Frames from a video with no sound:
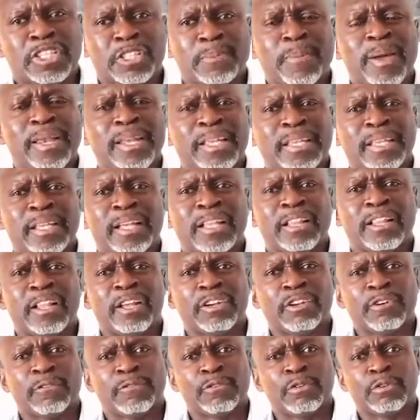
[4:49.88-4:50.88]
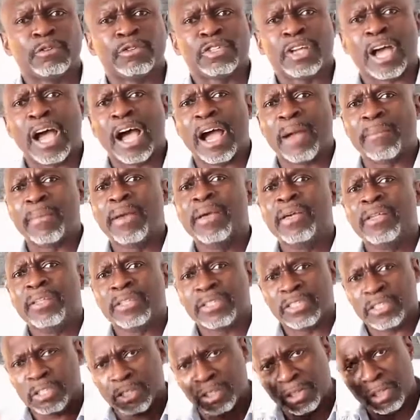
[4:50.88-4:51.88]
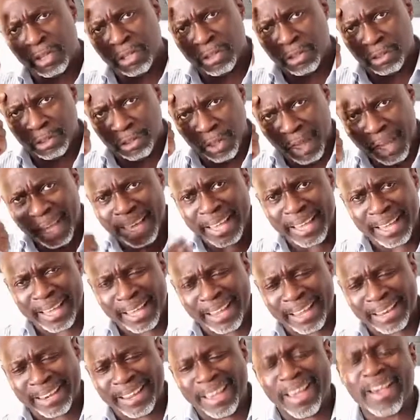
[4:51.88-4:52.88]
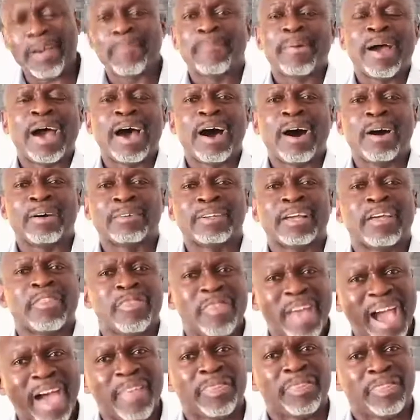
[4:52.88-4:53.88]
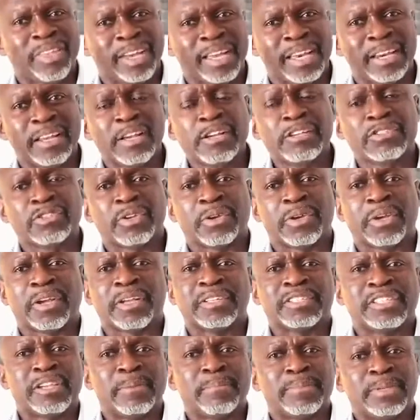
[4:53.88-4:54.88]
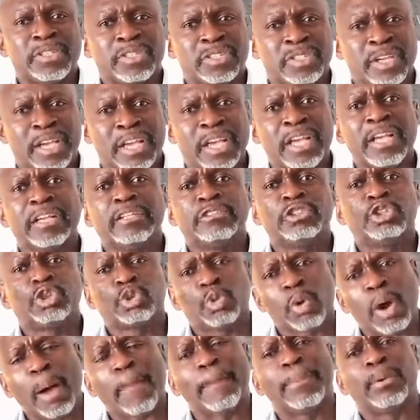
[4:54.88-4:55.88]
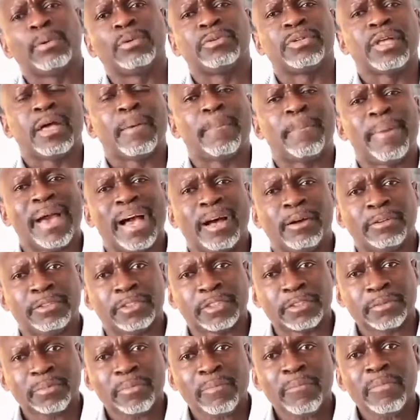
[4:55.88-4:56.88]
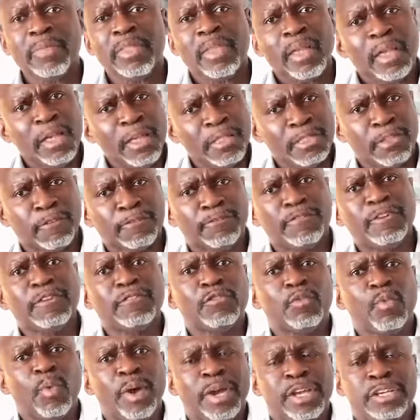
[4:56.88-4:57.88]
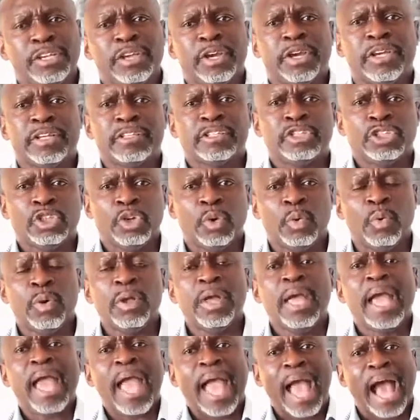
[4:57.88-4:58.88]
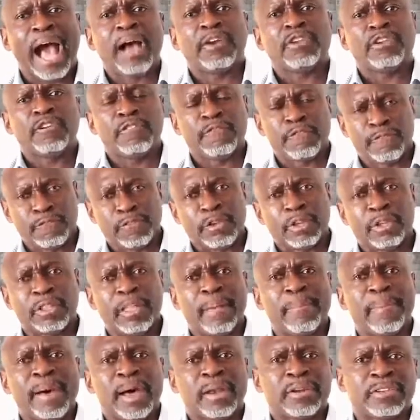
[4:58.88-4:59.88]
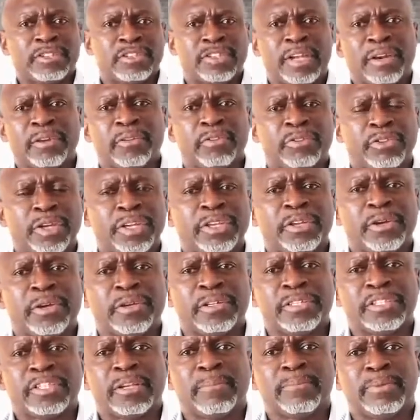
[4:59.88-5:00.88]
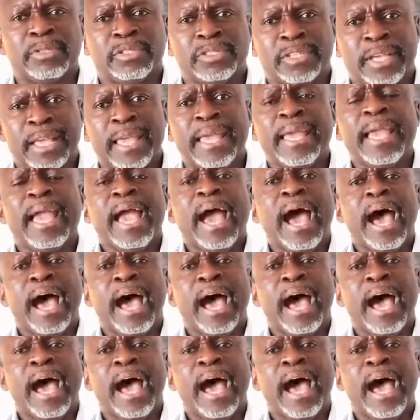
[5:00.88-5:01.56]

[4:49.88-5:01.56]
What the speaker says: You're spending a lot of your time just thinking about that thing. So you can simply say, troubled about. The fifth way you can show how you feel about a certain thing, you can simply say,